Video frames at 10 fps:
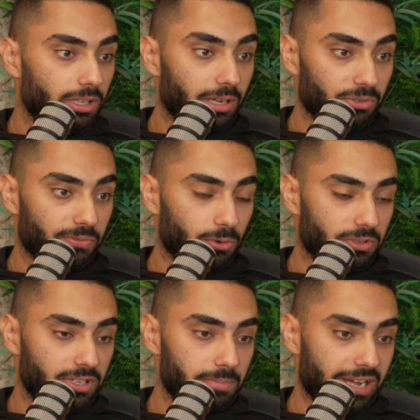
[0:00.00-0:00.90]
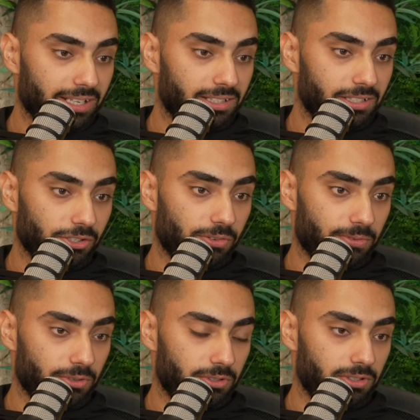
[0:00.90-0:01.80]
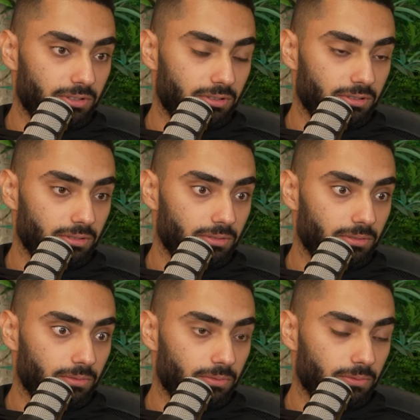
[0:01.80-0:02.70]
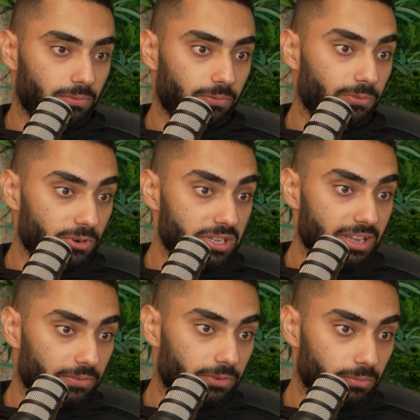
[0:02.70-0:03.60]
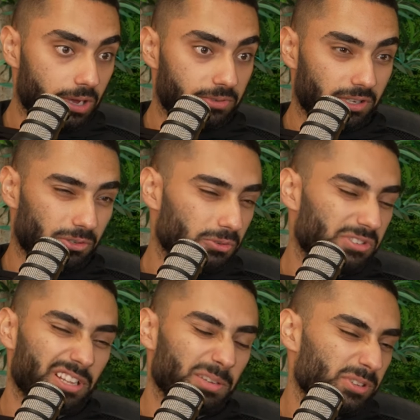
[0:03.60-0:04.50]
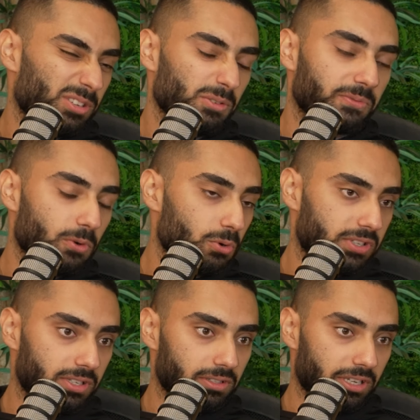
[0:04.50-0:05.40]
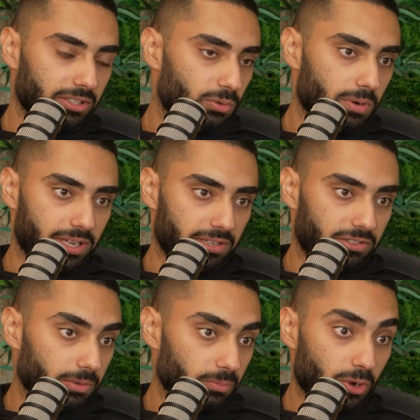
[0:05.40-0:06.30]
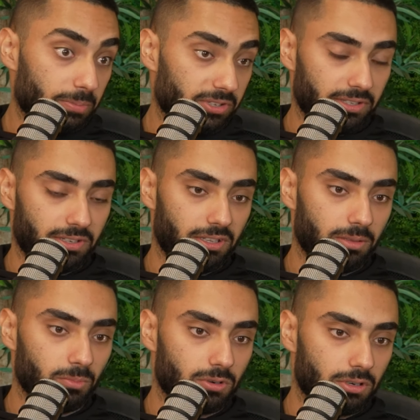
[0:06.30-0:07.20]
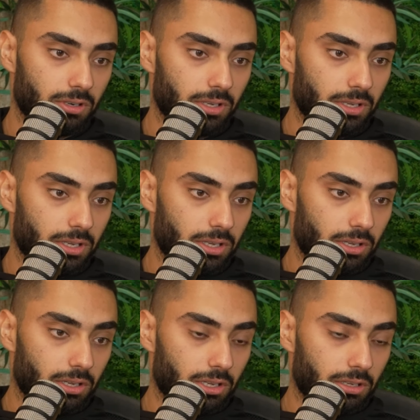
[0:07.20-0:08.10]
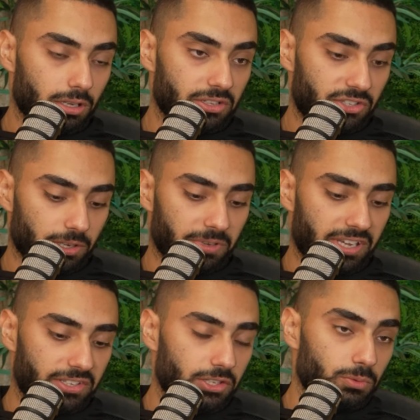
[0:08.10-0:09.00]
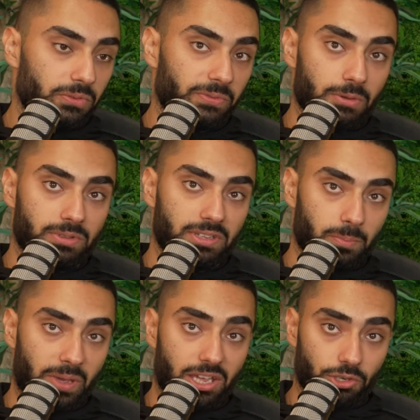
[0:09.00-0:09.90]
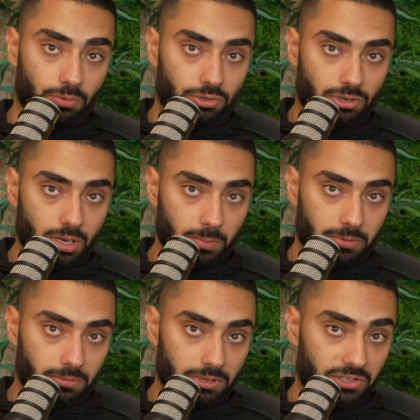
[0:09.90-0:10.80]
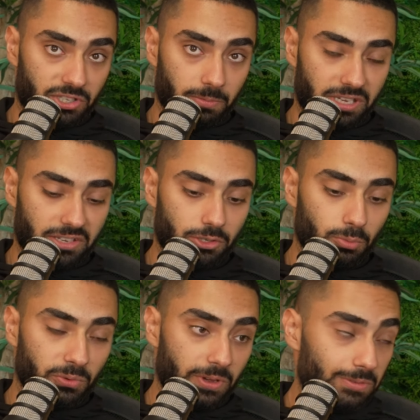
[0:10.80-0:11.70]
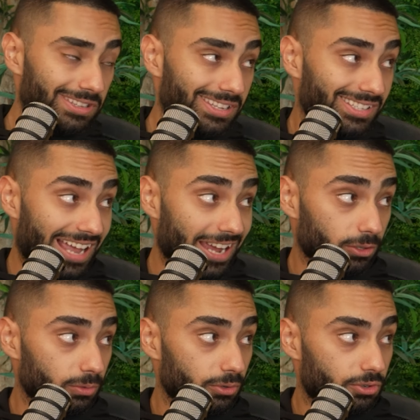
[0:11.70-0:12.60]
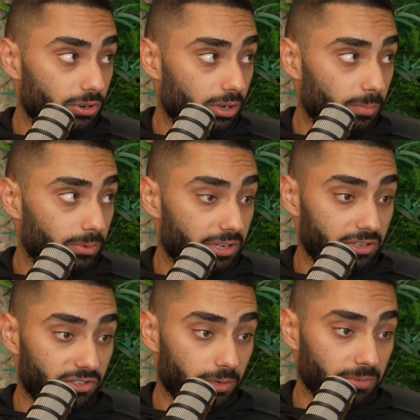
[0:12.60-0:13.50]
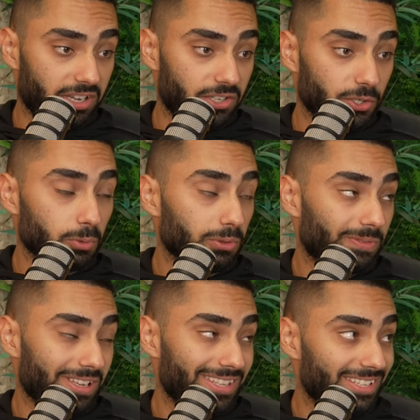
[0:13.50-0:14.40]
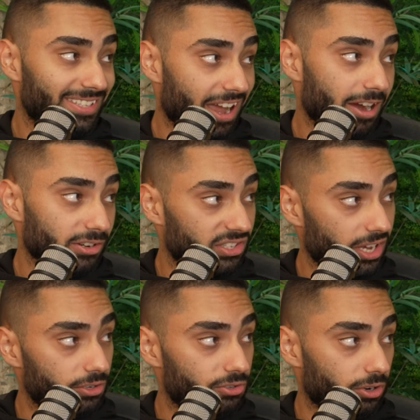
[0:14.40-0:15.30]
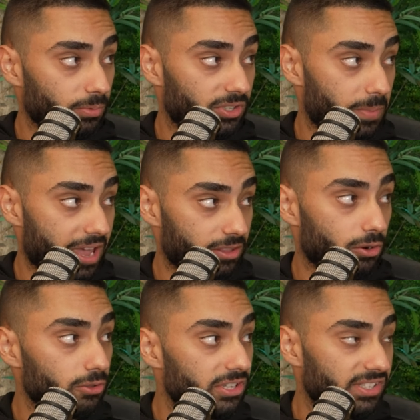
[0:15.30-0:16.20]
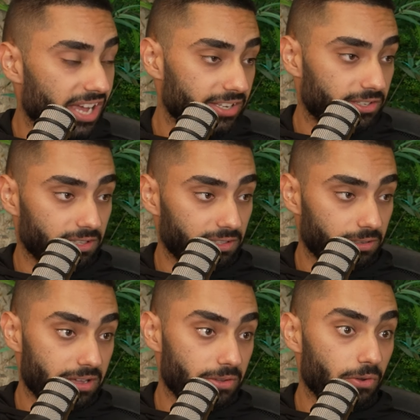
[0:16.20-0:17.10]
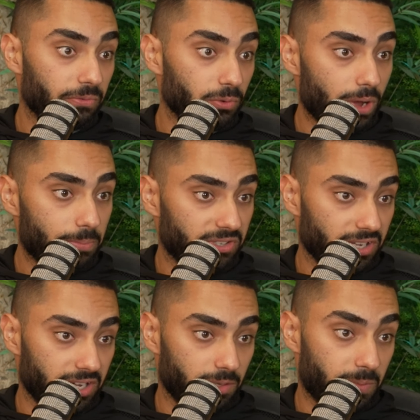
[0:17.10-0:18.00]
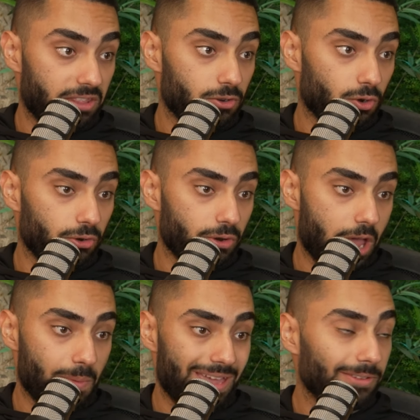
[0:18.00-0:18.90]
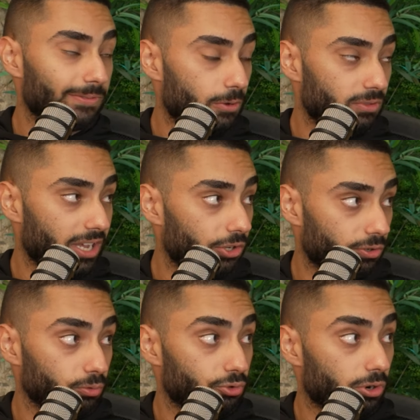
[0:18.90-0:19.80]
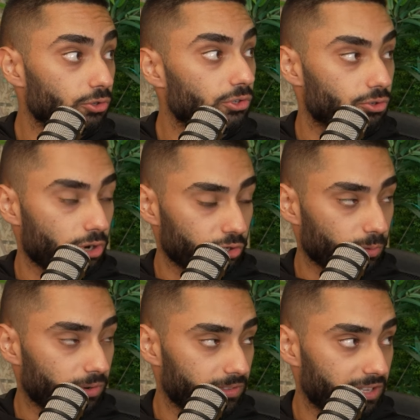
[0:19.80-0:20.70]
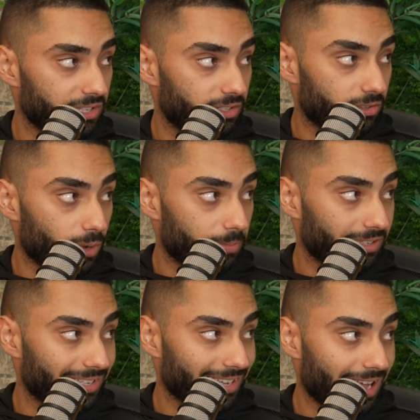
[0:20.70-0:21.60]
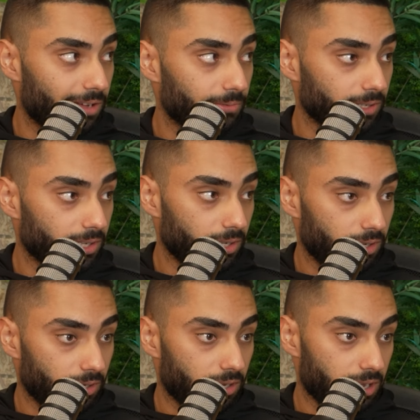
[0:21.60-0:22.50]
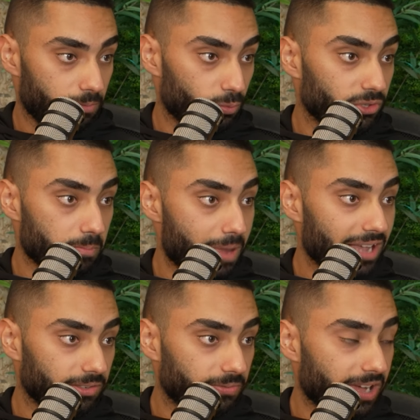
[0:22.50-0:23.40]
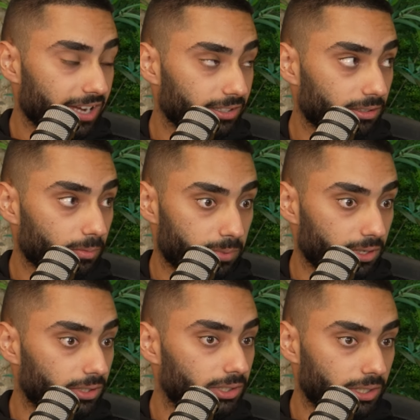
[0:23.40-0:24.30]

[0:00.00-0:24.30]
Yeah, it was 14 backlinks through to three different websites. So it's like between 14 and like 20. Some websites needed more. In some cases, we found that the page would drop. In some cases, we found that the silo would drop. And in some cases, we would find the entire site drops, depending yeah. on the size the, uh, of the website, depending on how many foundational trustworthy links that the websites have. Yeah. It was a massive factor. But